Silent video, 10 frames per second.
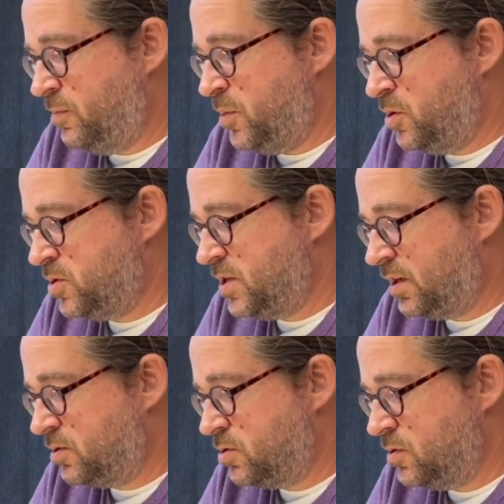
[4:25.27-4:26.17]
the
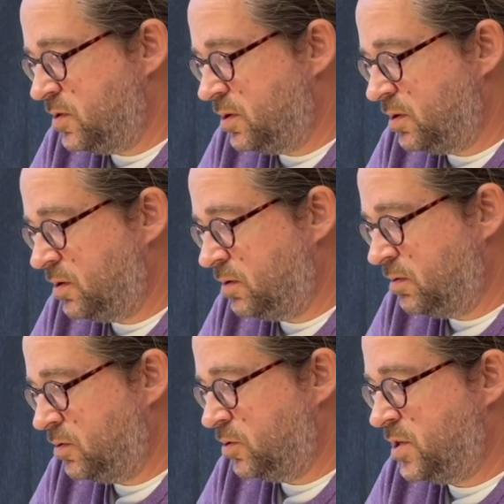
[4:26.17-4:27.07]
music to the
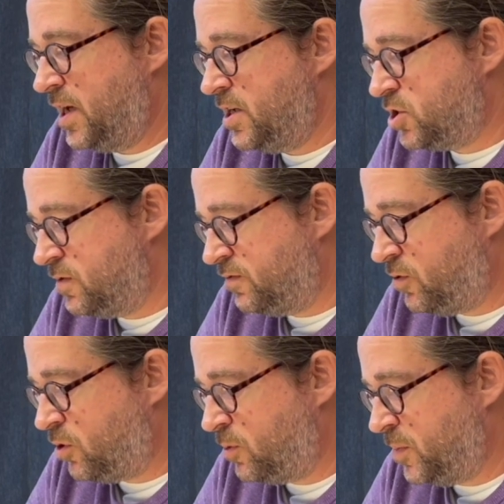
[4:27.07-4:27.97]
notation
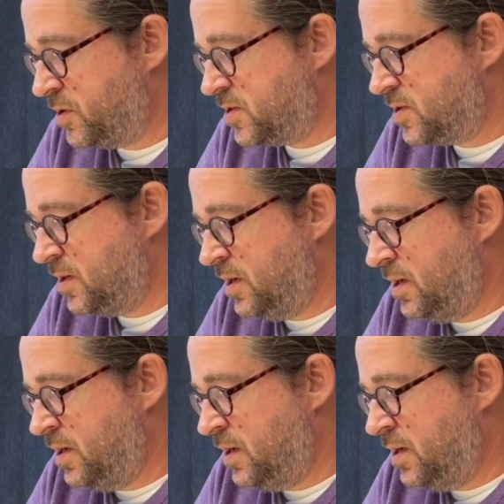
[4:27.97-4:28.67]
formats